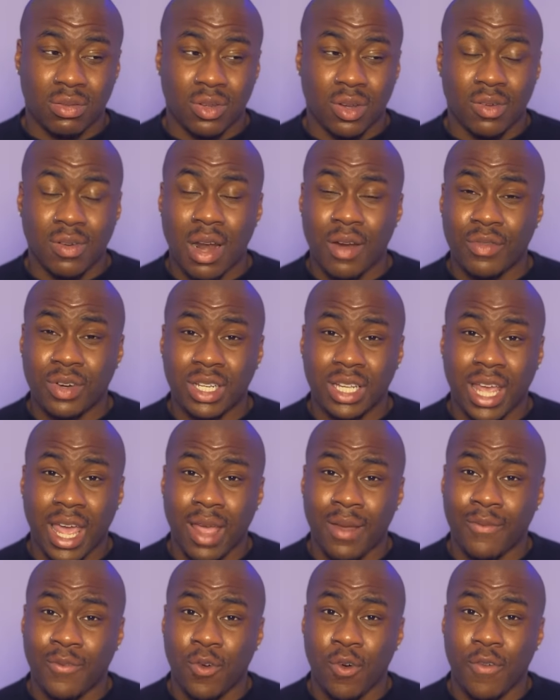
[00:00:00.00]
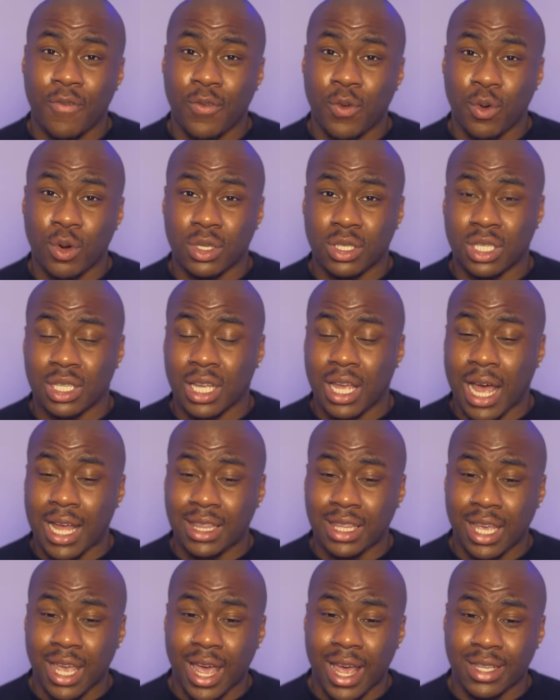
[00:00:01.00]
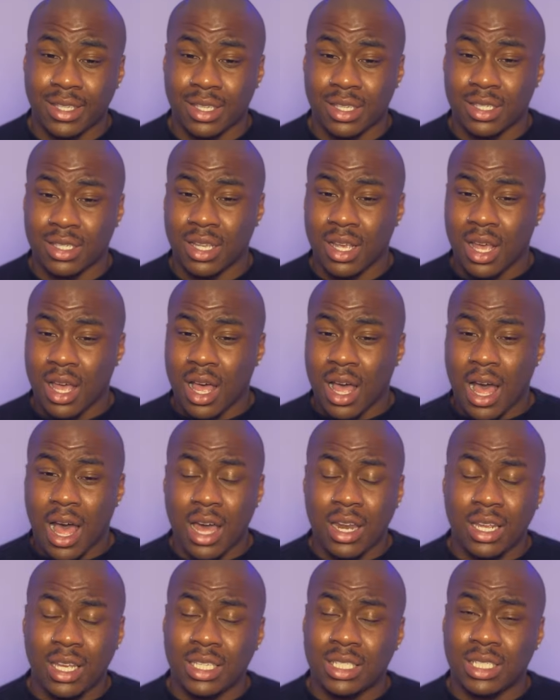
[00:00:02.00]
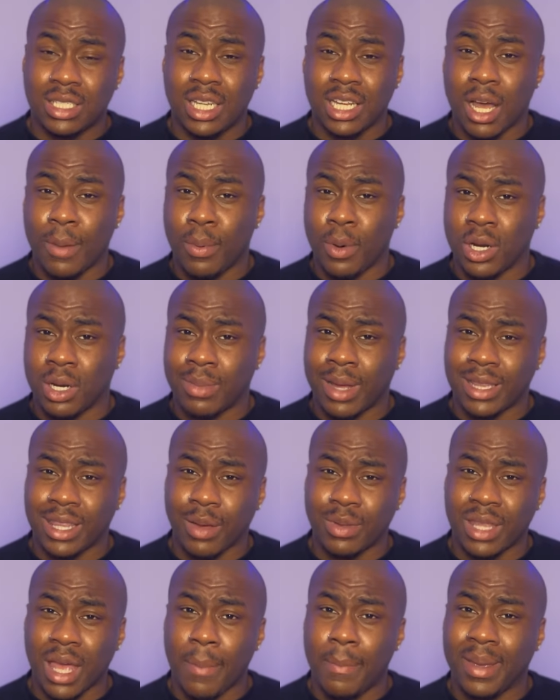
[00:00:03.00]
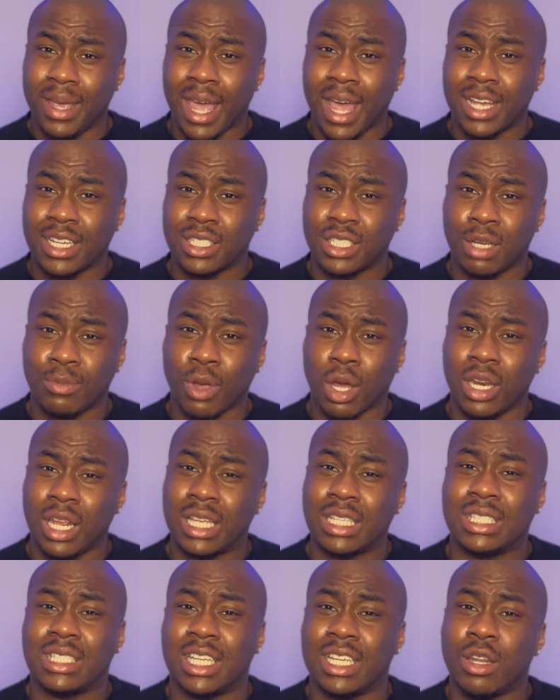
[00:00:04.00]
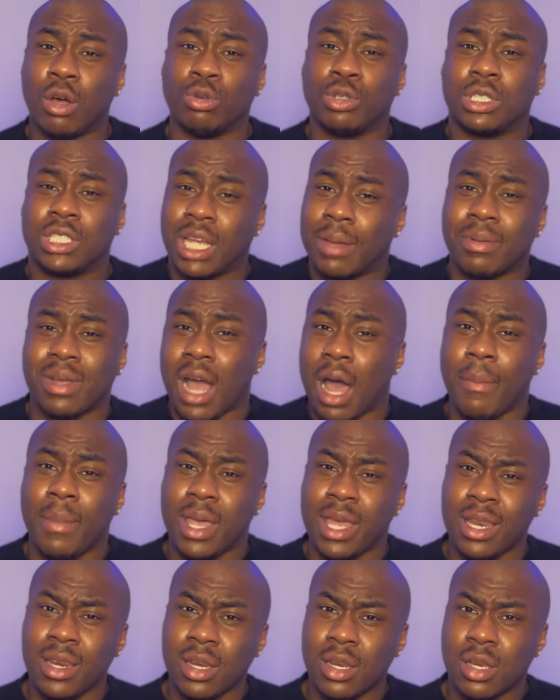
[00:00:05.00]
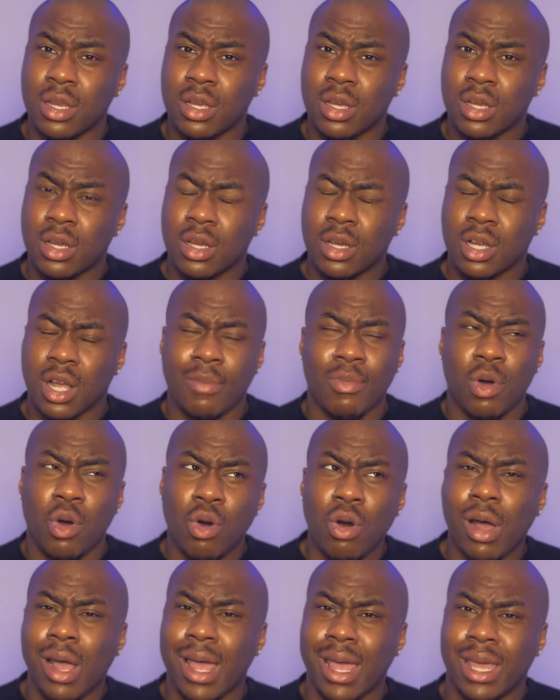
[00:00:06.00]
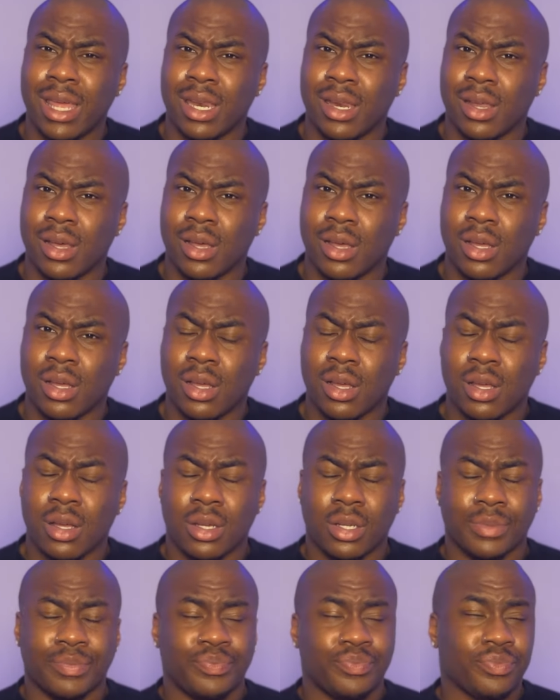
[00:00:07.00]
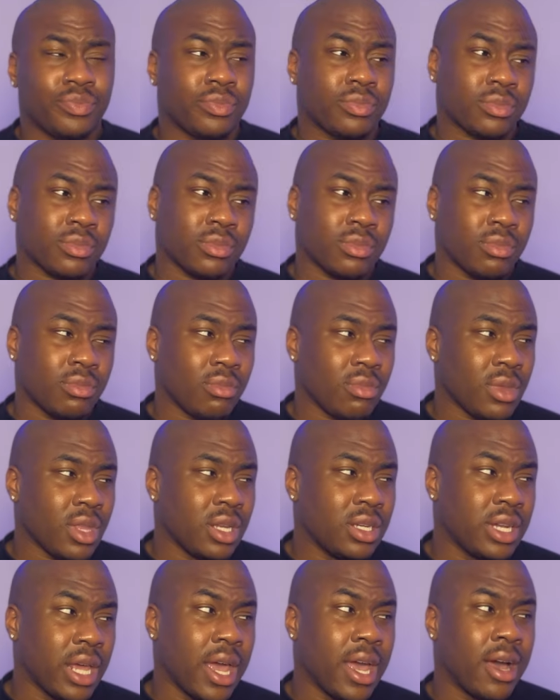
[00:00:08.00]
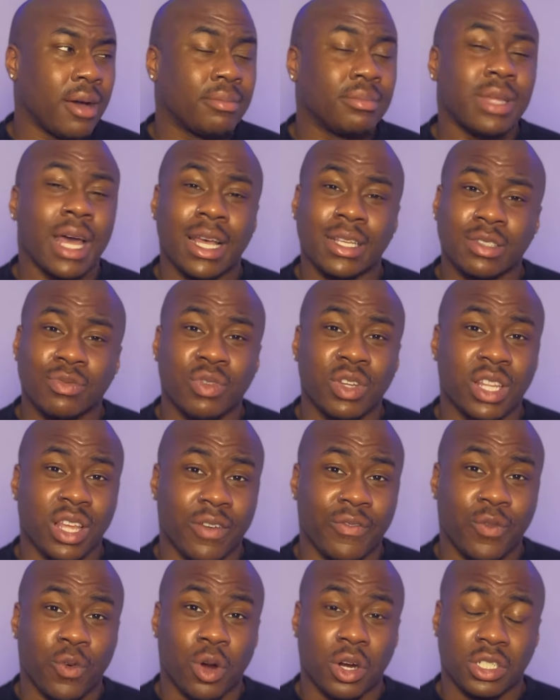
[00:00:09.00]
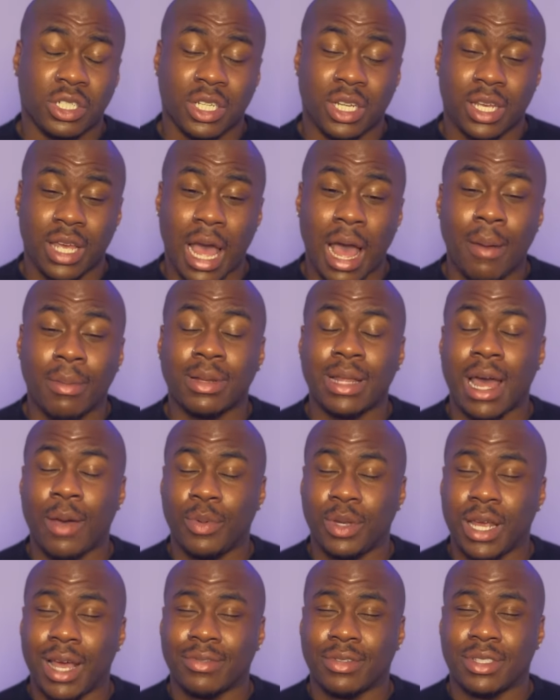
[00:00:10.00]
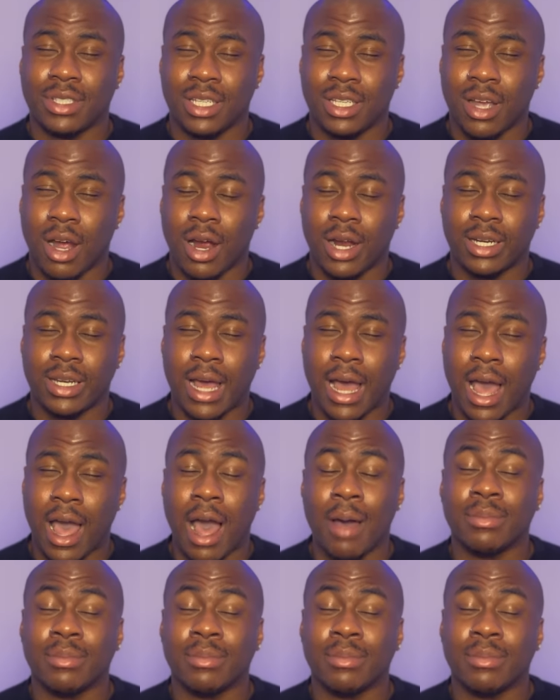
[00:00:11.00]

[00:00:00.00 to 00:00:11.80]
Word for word: Euron really came full force and got their asses. How did he stick up on them like that with that big ass ship? Y'all didn't see no ship coming? Come on. Damn, that's really unfortunate. I'm glad we didn't have to see Yara die.